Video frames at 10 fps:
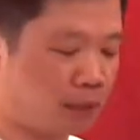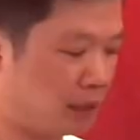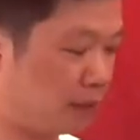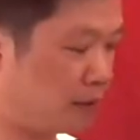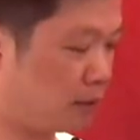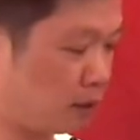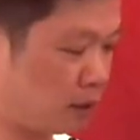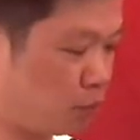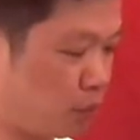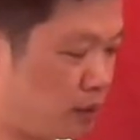Uh, it's
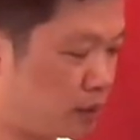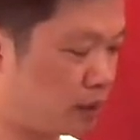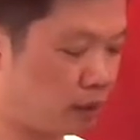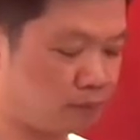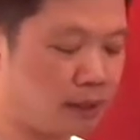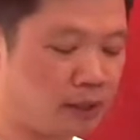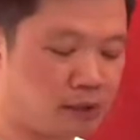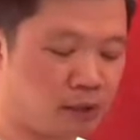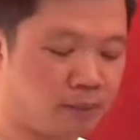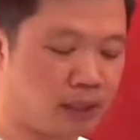not sweet, so I don't think
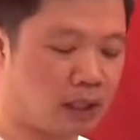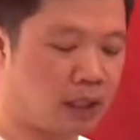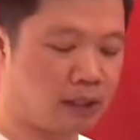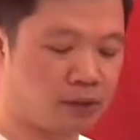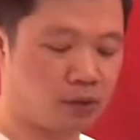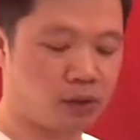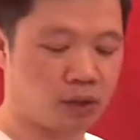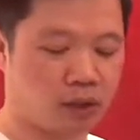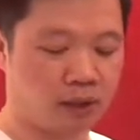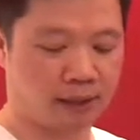it's gonna be high sugar
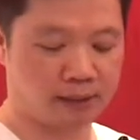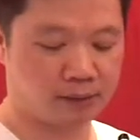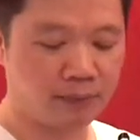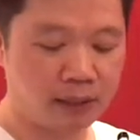content.